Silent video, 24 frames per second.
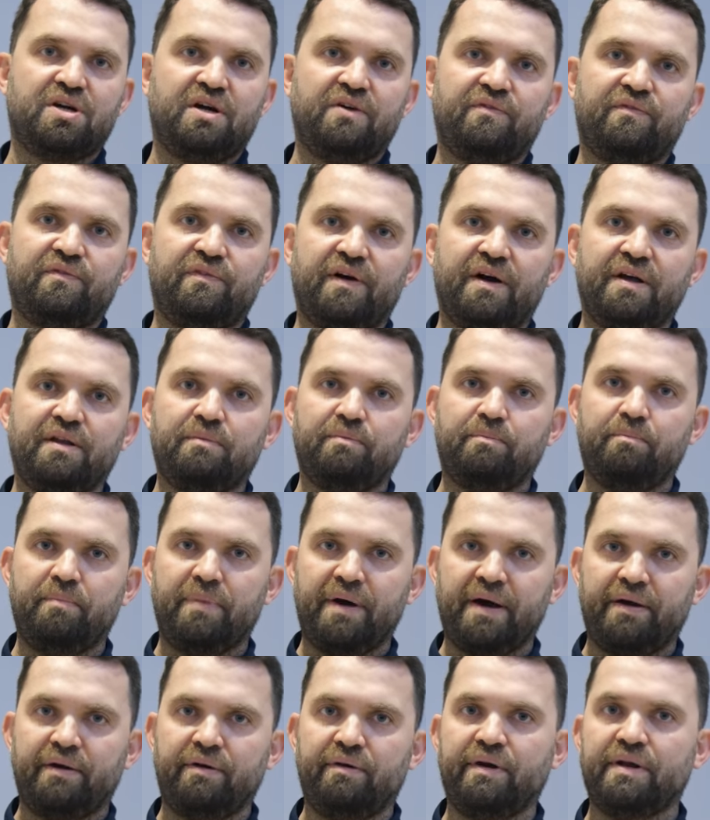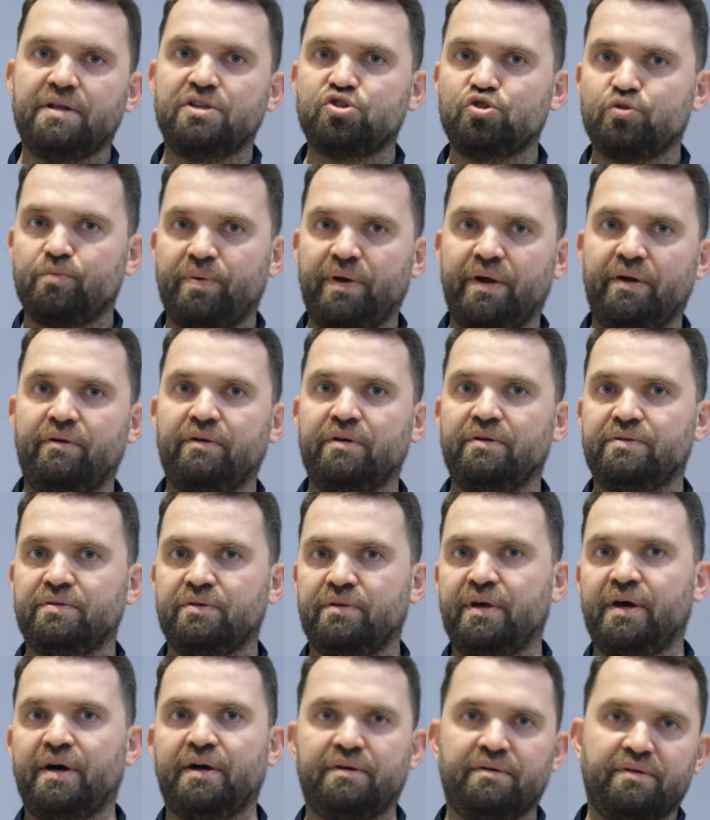I find better and superior to
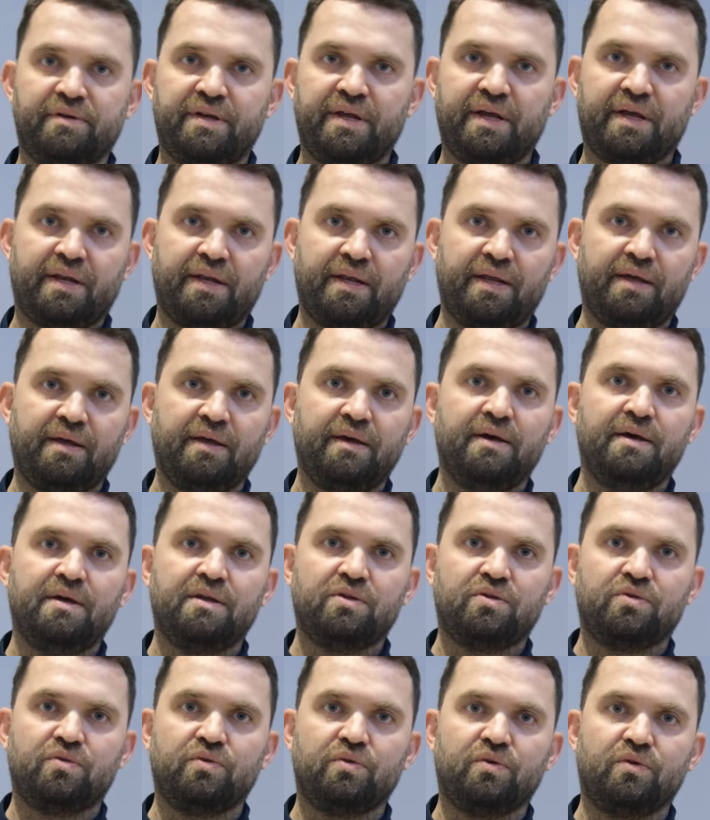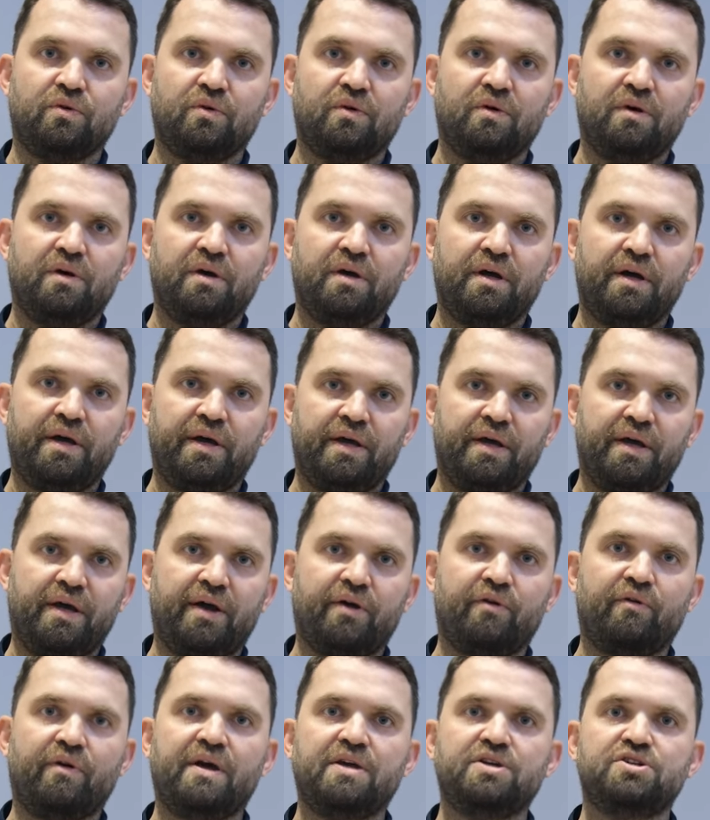the other technique to
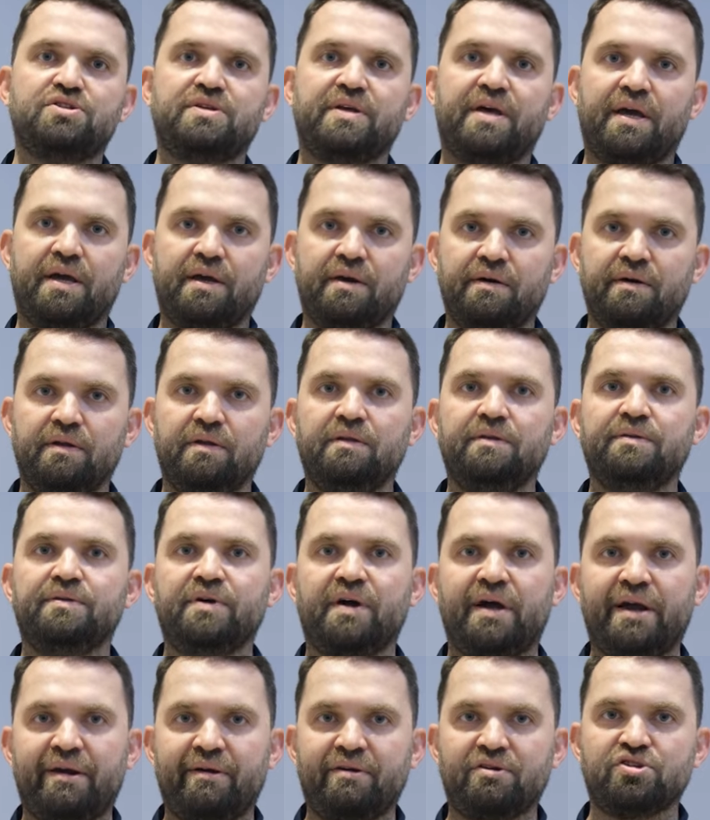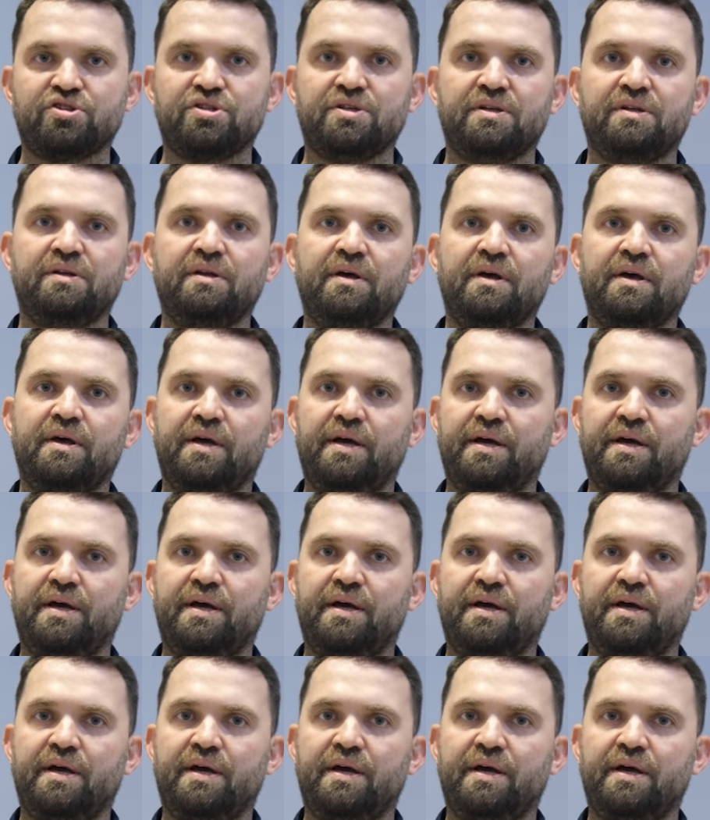arrange the angle, direction,